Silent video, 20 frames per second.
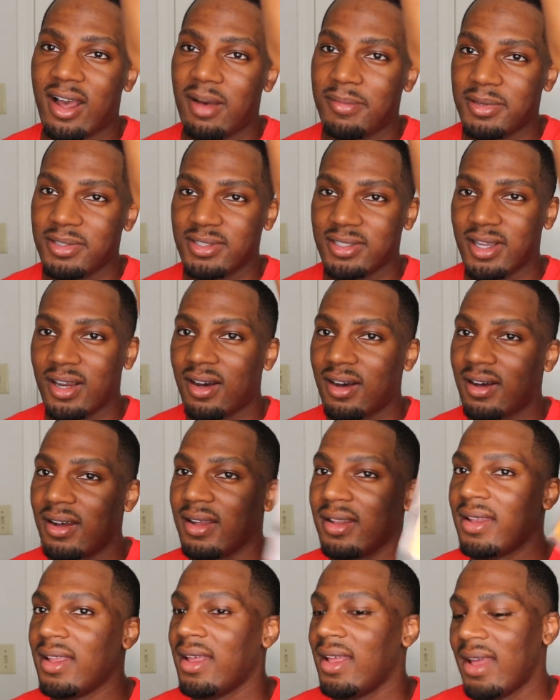almost
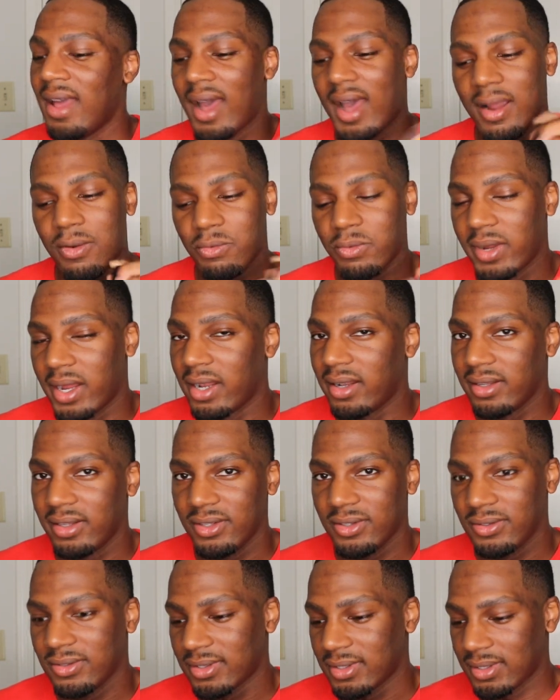gone, I rarely
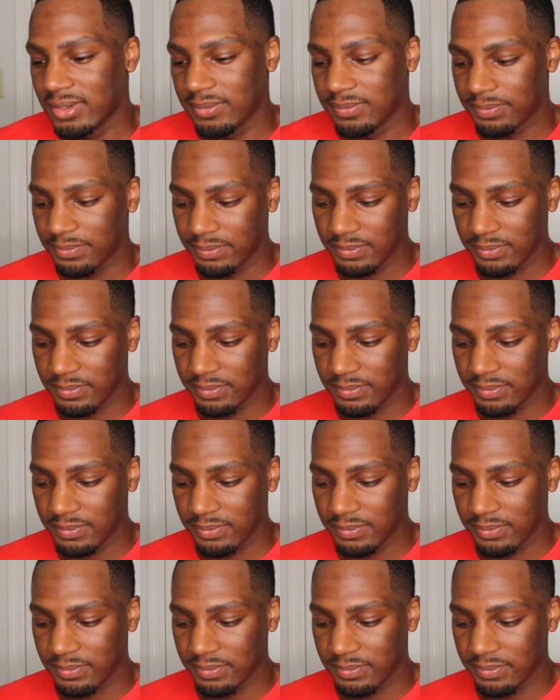use it.